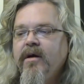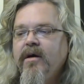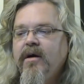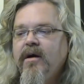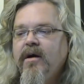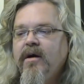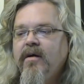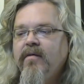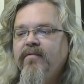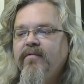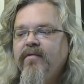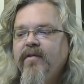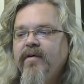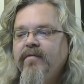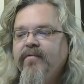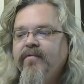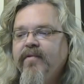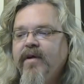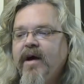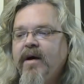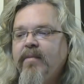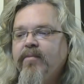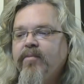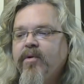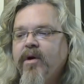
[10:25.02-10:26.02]
uh,
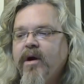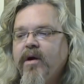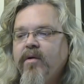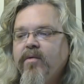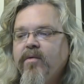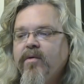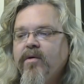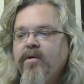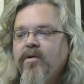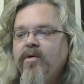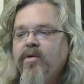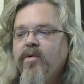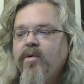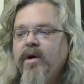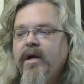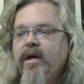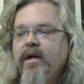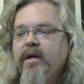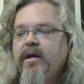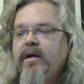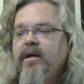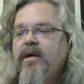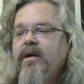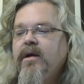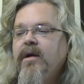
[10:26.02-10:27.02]
flip-flop right real
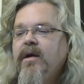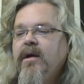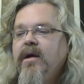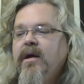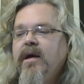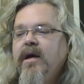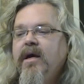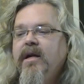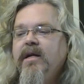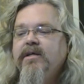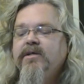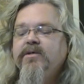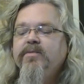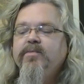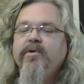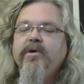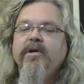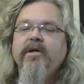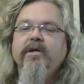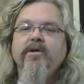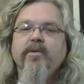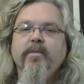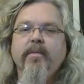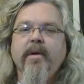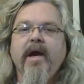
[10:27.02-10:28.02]
quick and it's
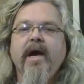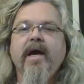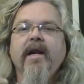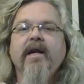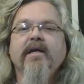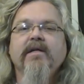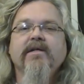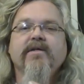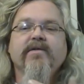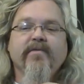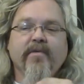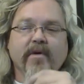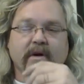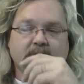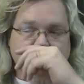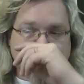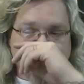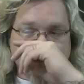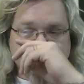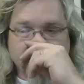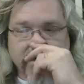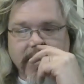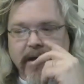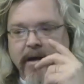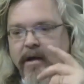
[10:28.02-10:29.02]
pretty dramatic as far
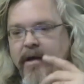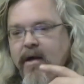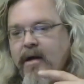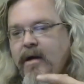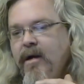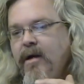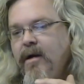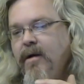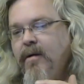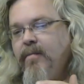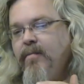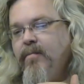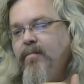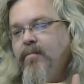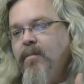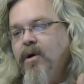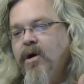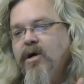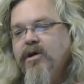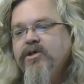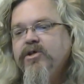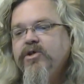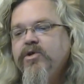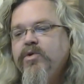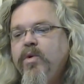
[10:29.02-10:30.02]
as um,
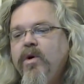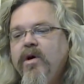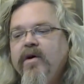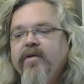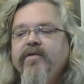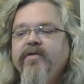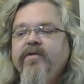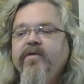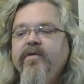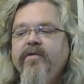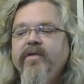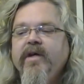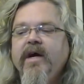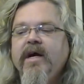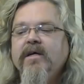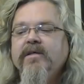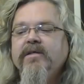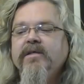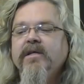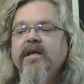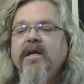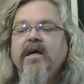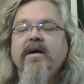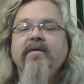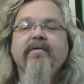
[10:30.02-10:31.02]
March 12th
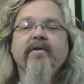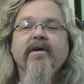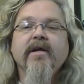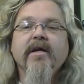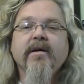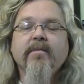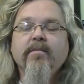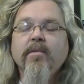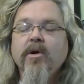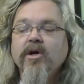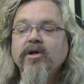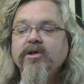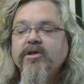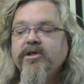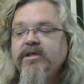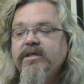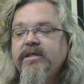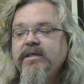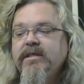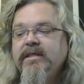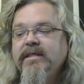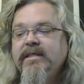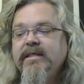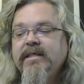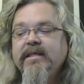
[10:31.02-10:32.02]
2011 and March
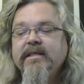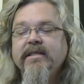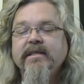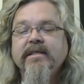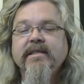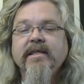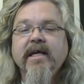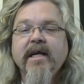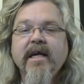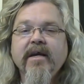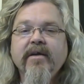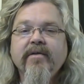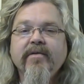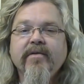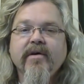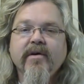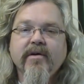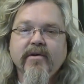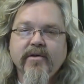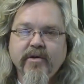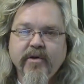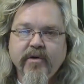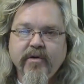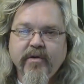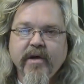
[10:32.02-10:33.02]
16th
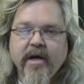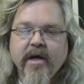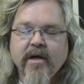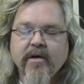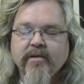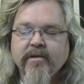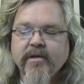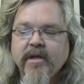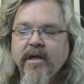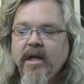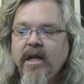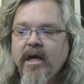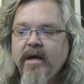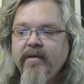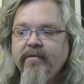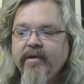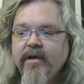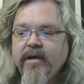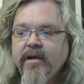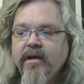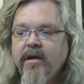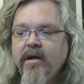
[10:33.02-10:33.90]
2011